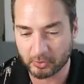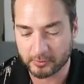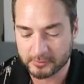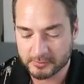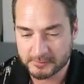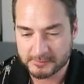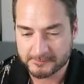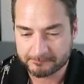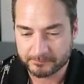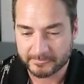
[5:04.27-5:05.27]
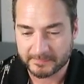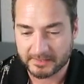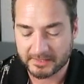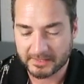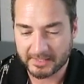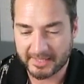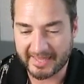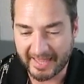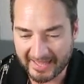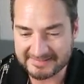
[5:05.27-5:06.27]
but
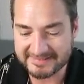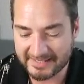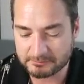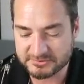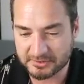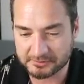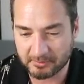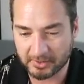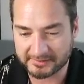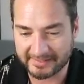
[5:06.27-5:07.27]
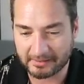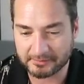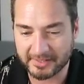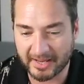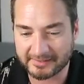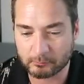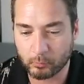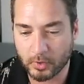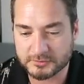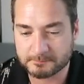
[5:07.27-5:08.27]
it has helped slow the market down, and it
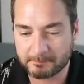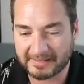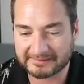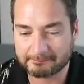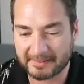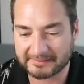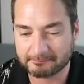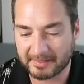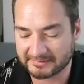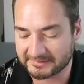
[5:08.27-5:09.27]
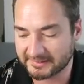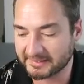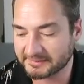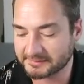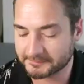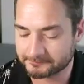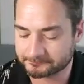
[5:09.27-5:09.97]
was badly needed.